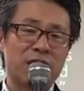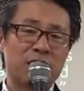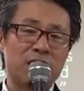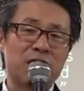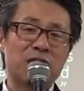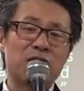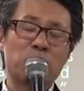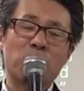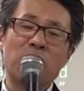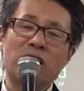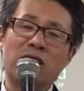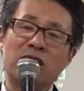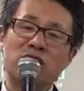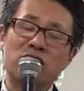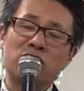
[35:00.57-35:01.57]
This is
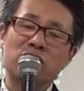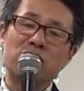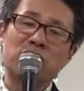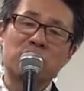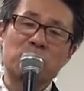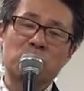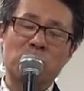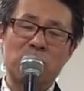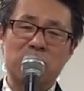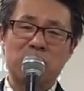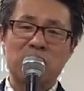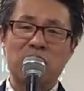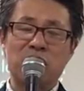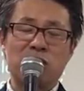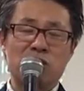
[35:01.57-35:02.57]
what Jesus wants
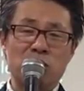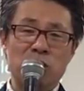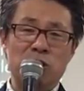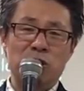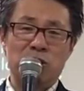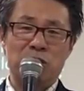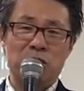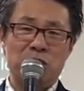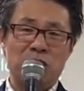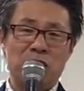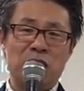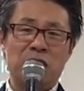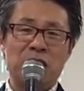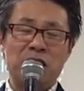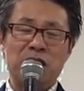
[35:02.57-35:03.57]
us to do
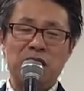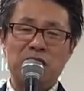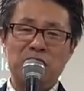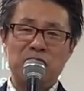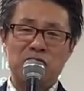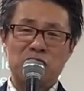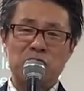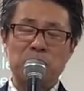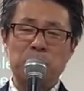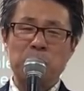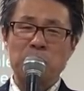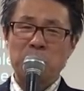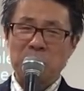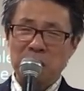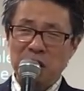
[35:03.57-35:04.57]
is to
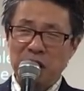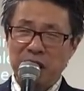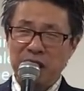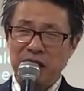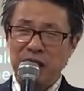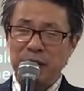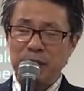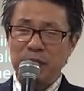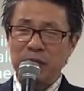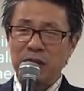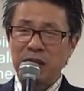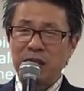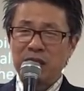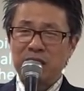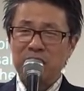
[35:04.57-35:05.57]
proclaim
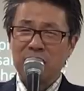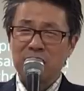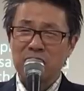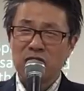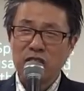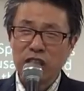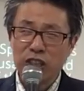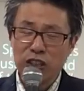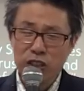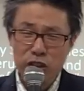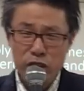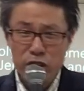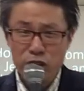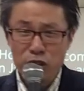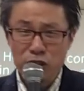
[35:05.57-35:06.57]
this good
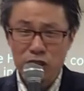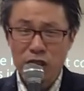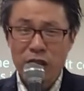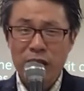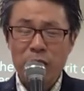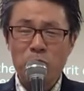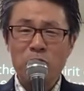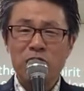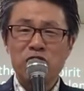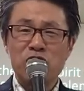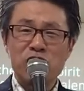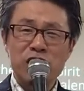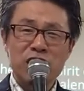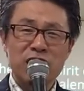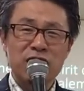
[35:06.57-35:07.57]
news and what
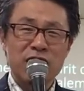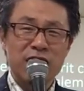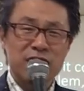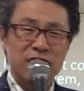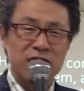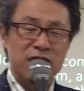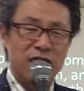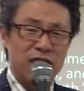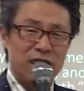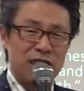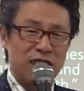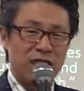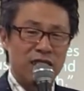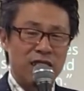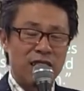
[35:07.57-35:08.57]
Jesus has
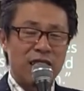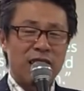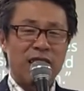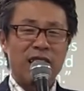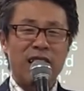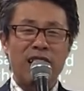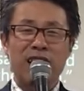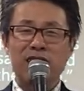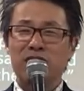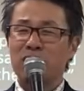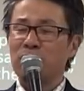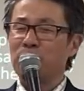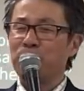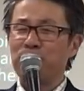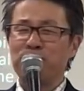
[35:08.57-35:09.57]
done and
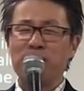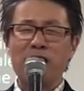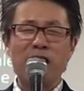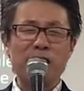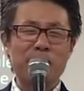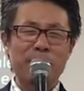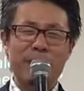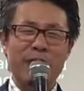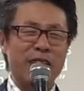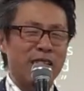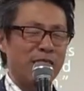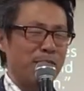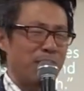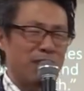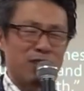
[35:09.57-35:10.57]
to follow
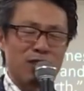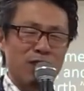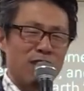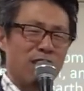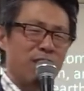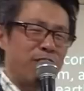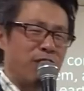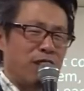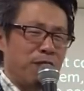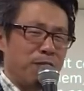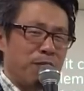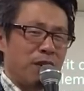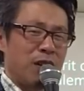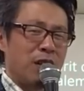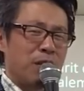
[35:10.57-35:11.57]
him and to love him.
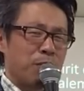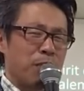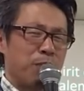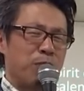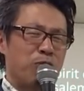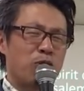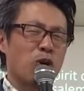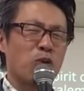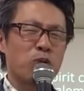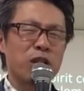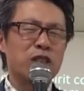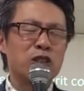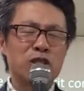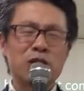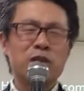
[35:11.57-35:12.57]
But before
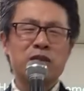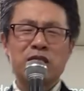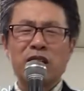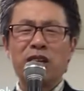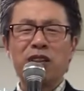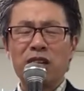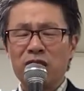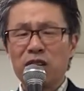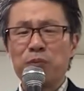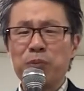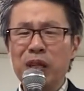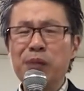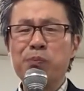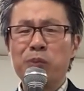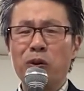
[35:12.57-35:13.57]
we tell other
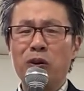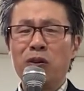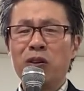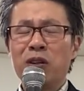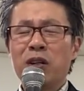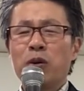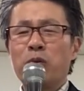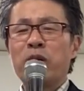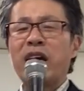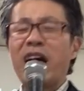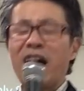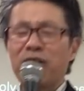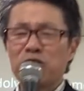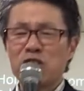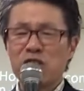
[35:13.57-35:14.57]
people, we
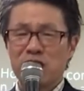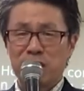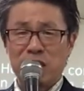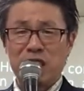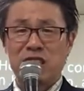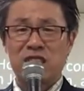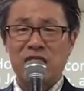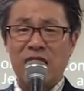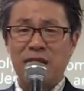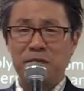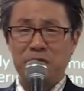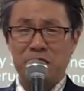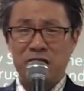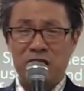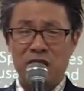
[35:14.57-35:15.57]
have to
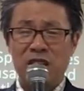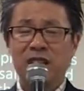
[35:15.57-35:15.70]
establish